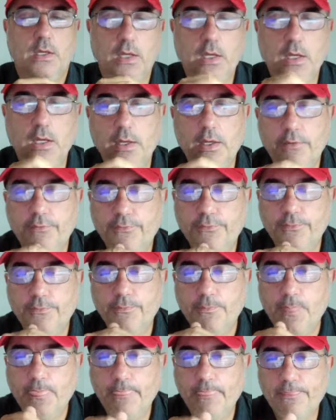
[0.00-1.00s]

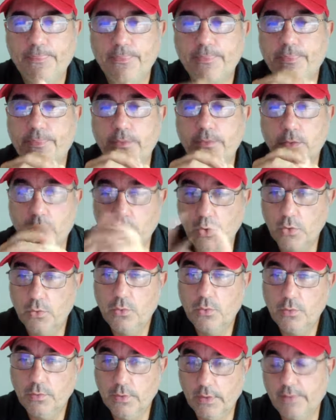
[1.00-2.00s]

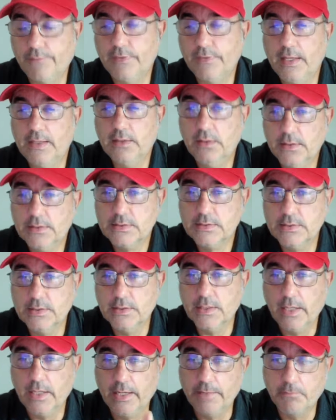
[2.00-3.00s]
if they
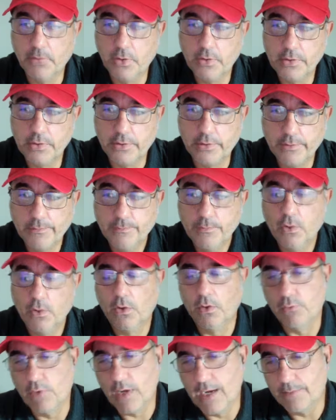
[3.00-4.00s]
listed a murder
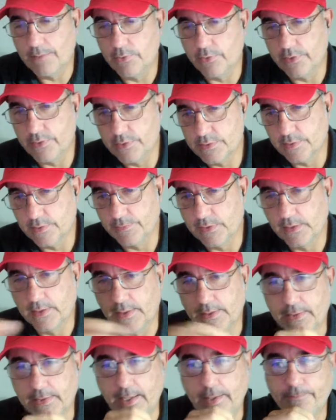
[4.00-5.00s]
or robbery or something
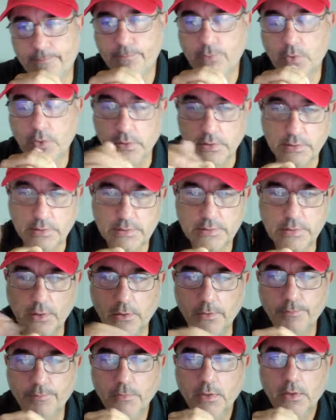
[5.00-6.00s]
like that, or
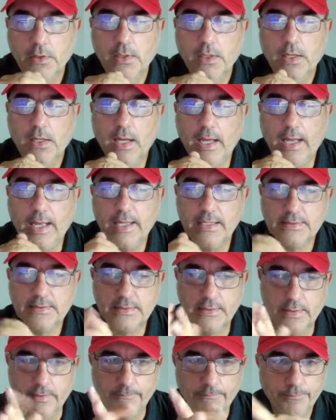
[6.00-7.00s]
assault, ask
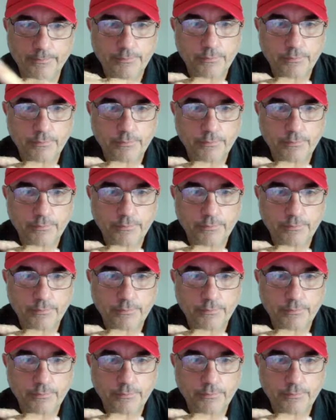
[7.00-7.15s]
them,